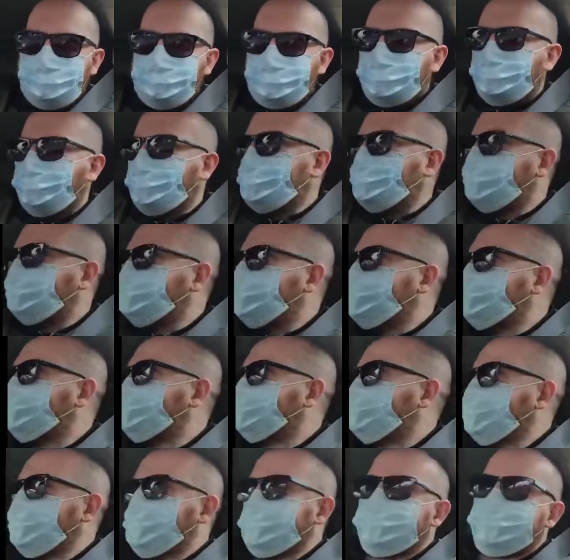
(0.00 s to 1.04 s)
I'm going to end up
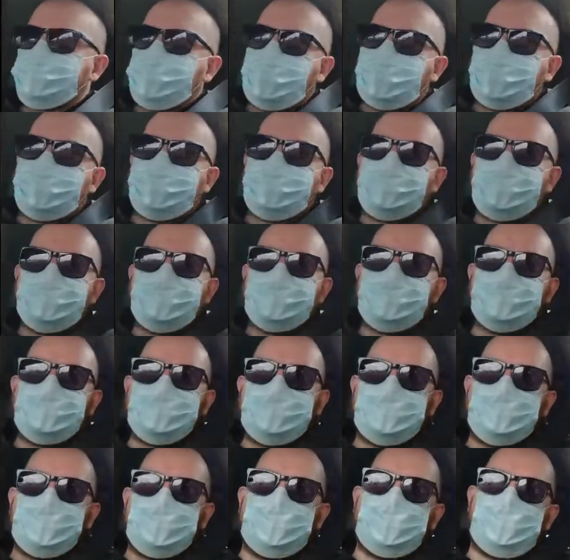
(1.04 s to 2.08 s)
using it as well,
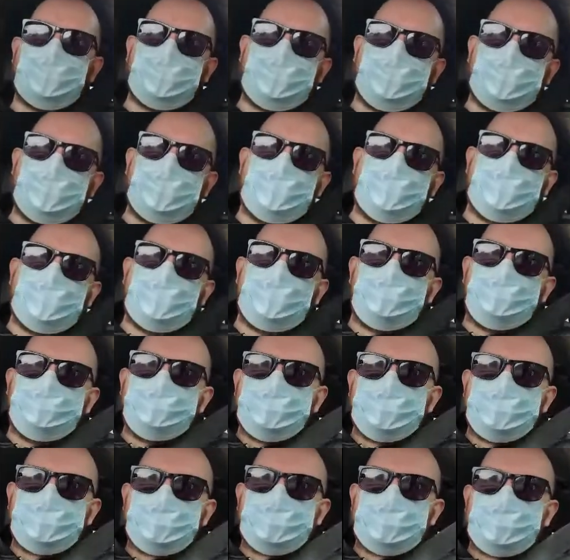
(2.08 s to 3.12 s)

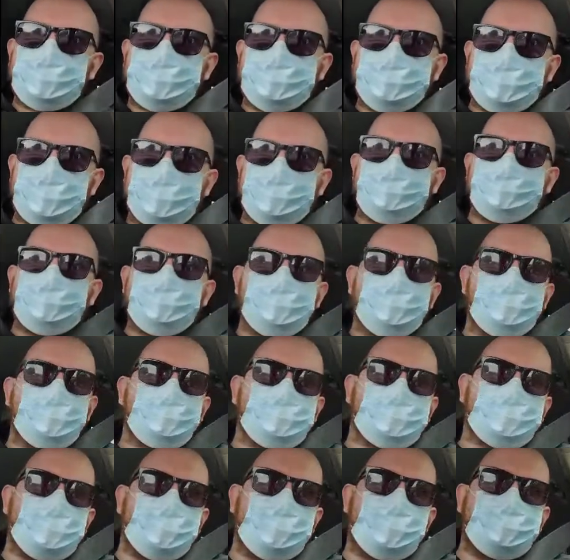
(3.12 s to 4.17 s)
just to give the
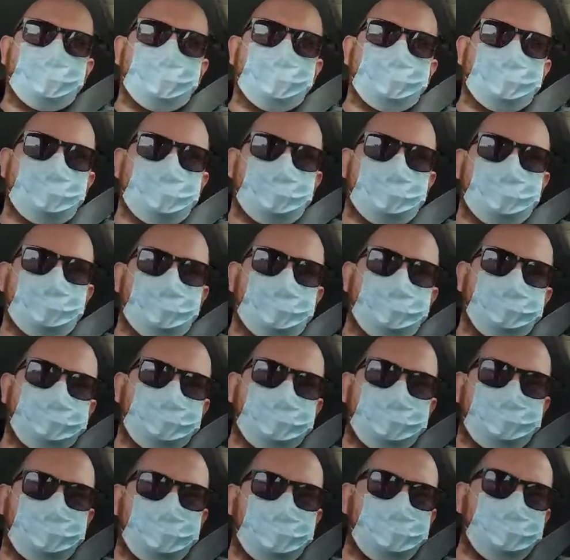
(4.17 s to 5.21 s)
old garden a
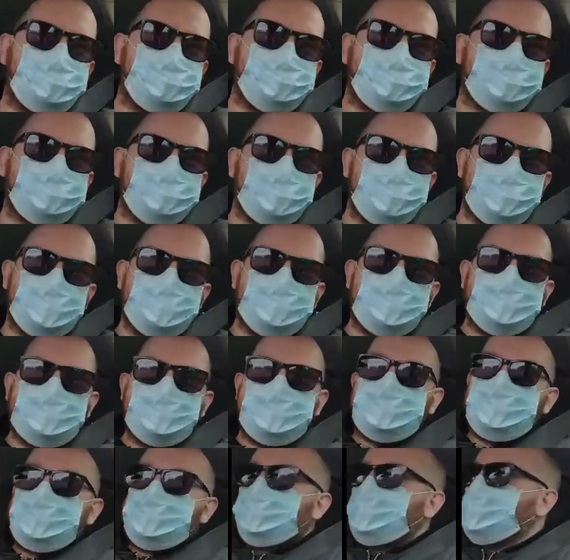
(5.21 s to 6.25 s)
spruce,
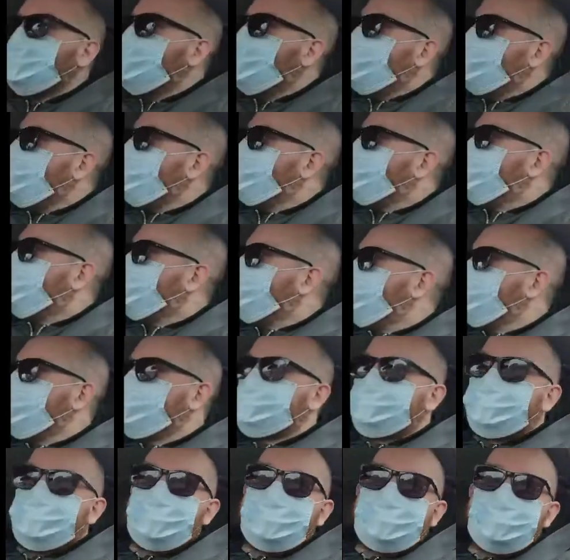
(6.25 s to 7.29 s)
and then probably
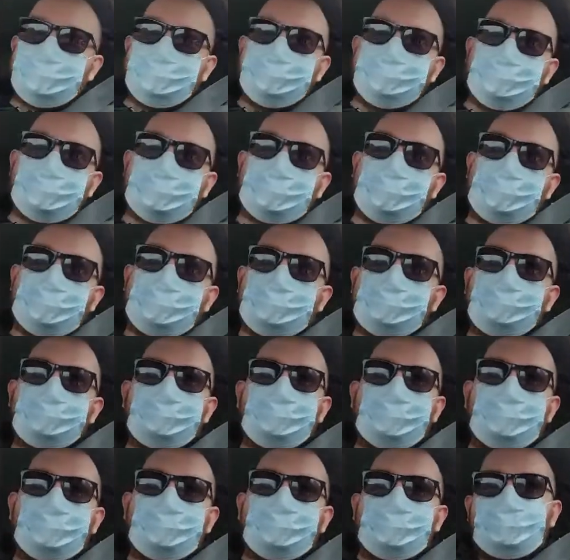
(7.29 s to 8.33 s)
use it to clean the car
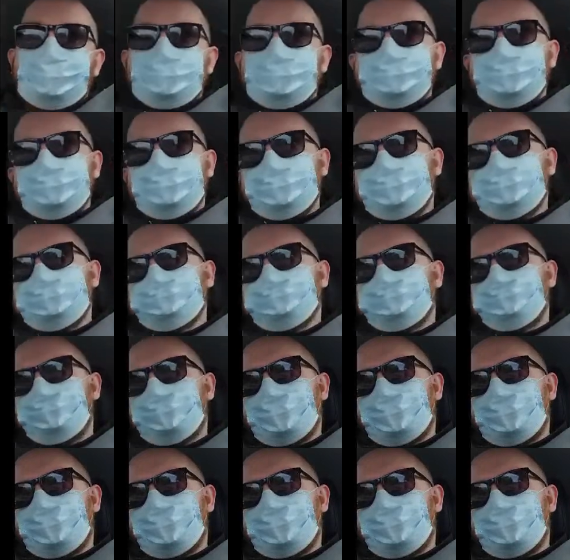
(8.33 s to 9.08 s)
going ahead, actually.